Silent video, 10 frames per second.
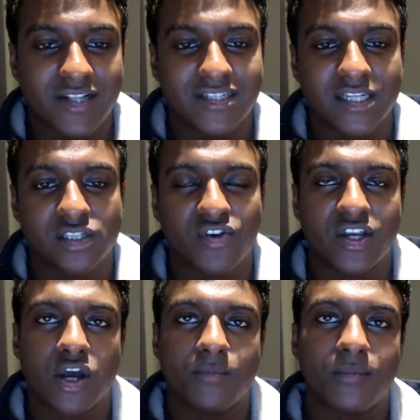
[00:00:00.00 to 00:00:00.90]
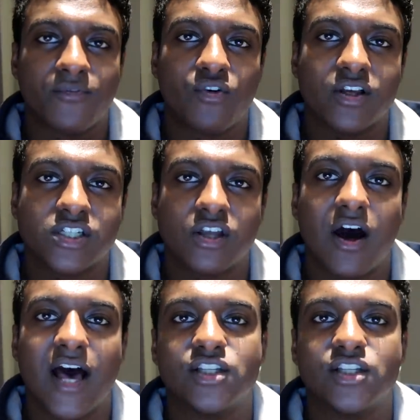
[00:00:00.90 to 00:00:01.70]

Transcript: into this video, but before I start,